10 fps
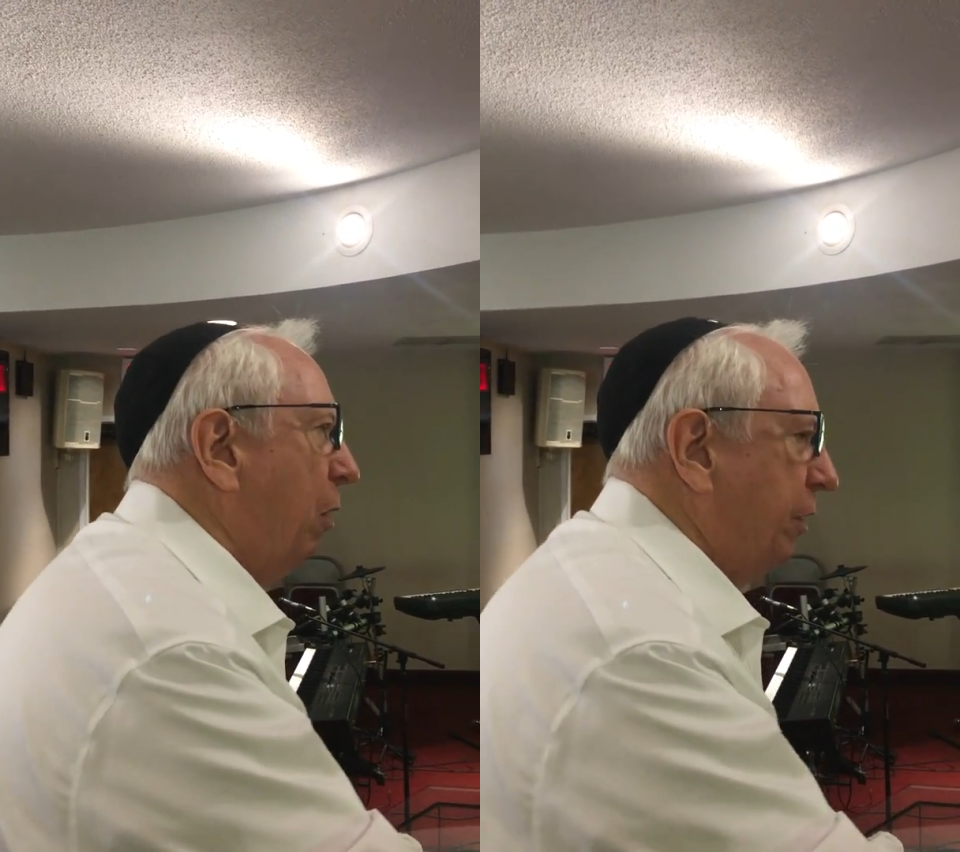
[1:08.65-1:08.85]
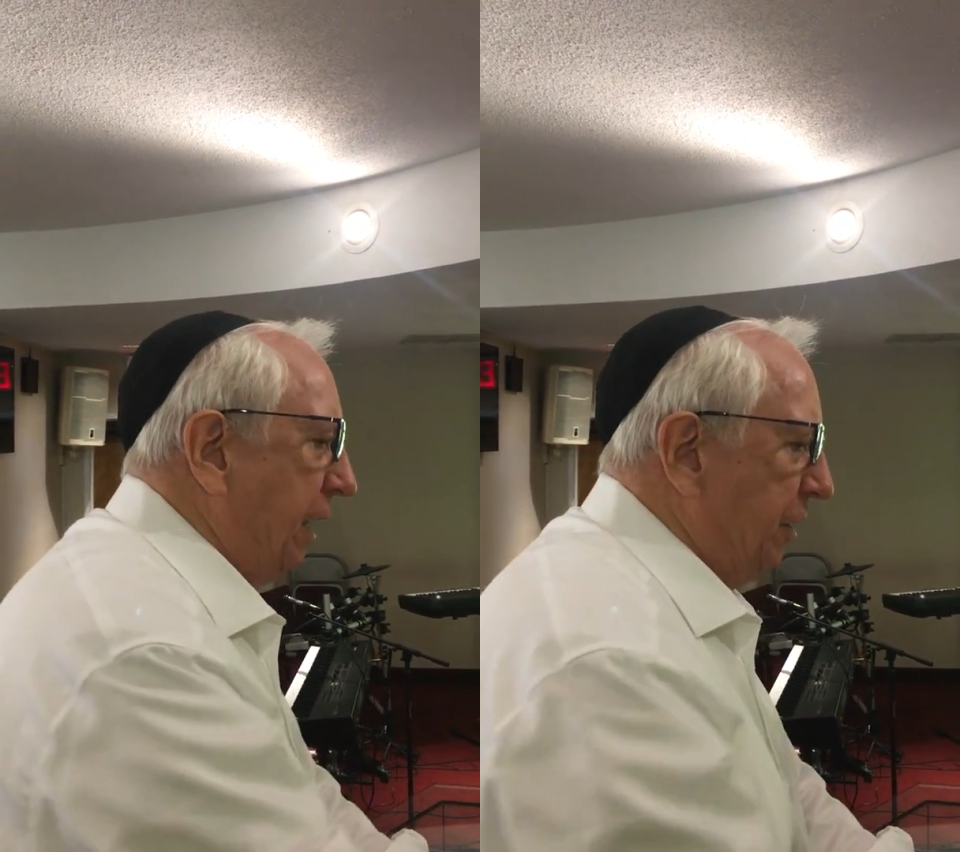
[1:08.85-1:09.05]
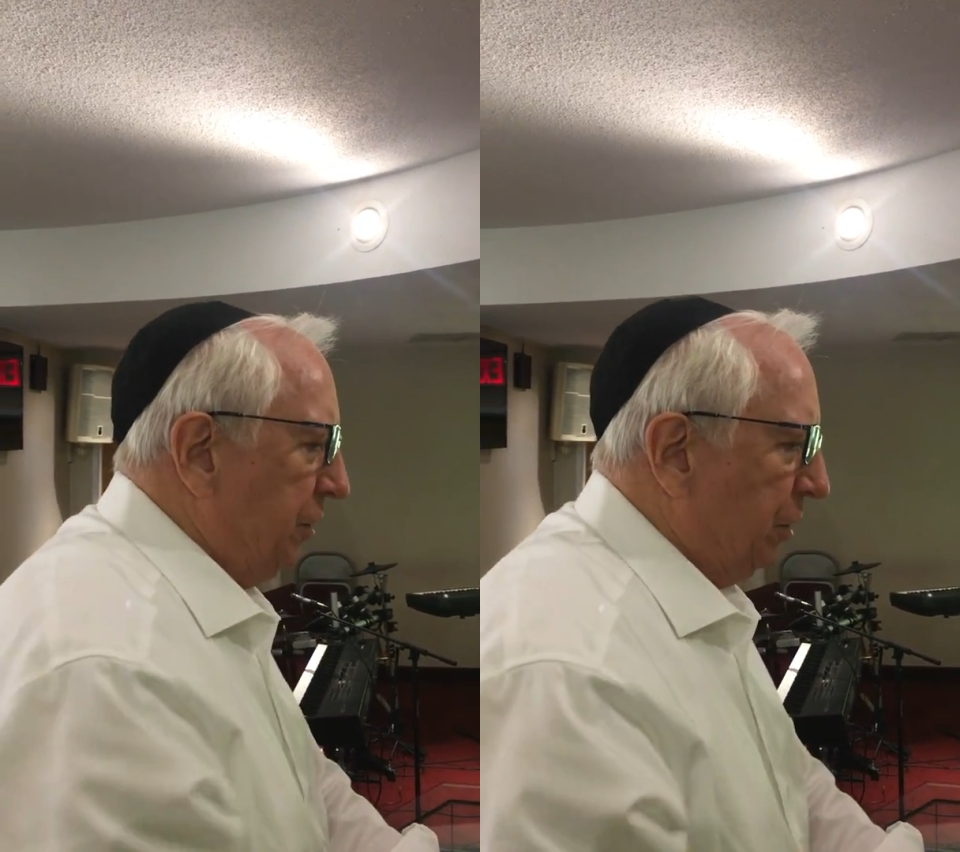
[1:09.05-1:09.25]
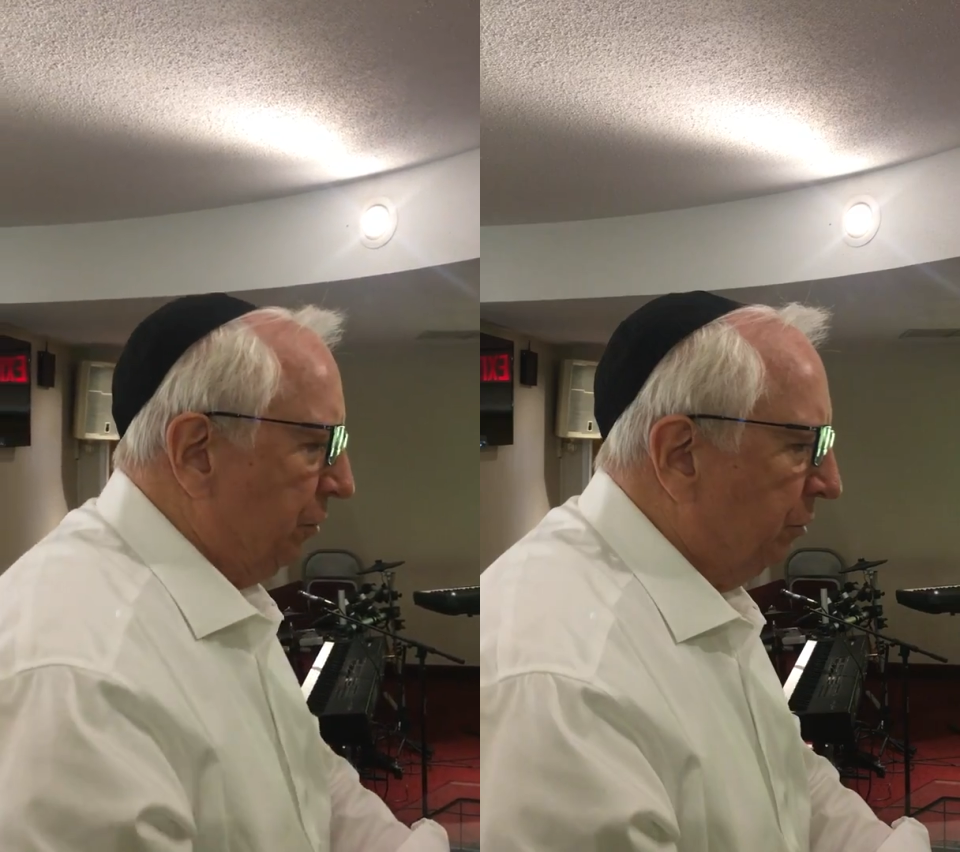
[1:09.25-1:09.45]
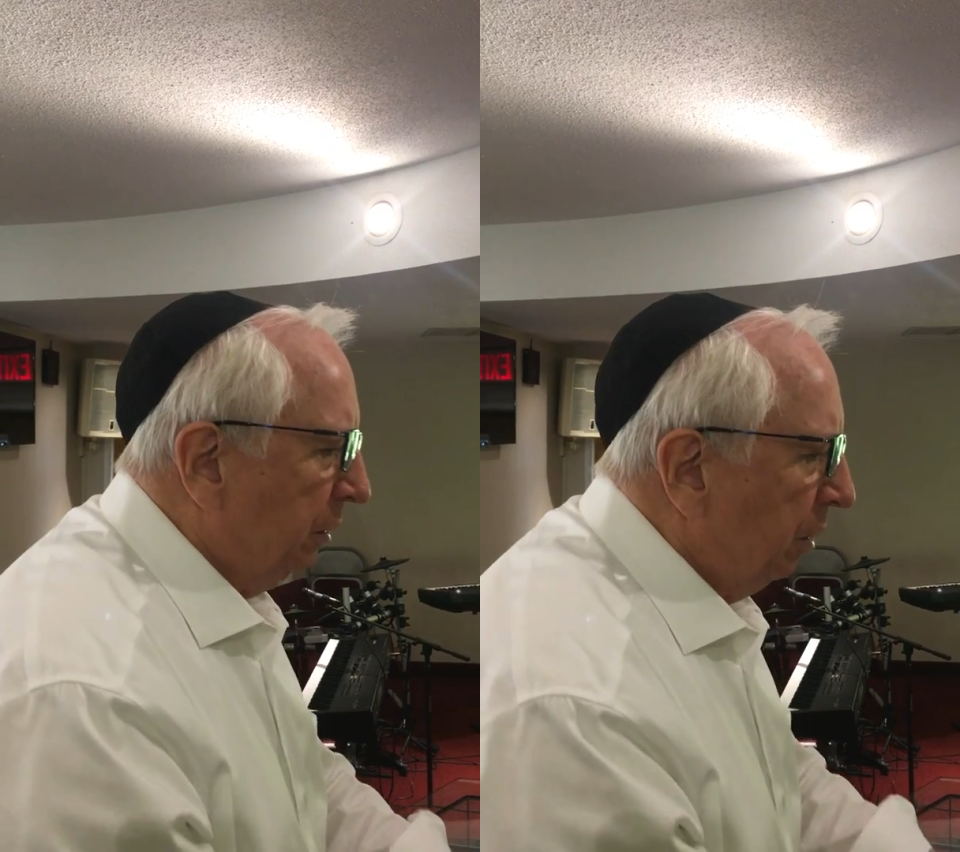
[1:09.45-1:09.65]
work in
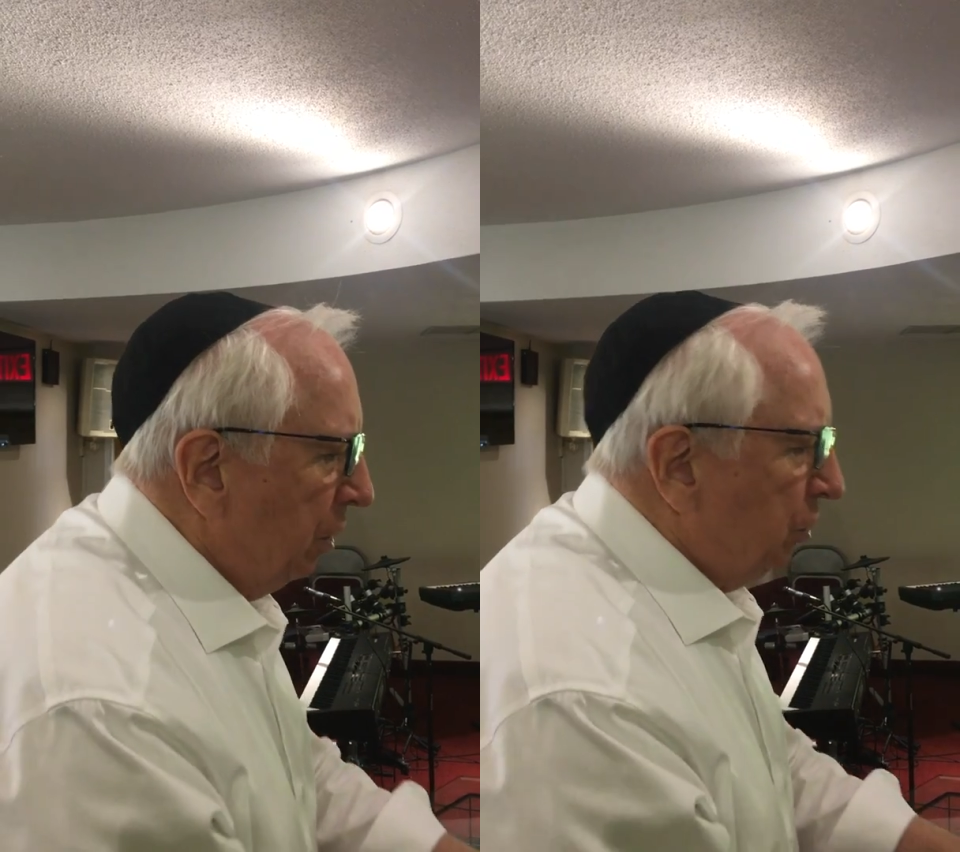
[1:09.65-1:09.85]
you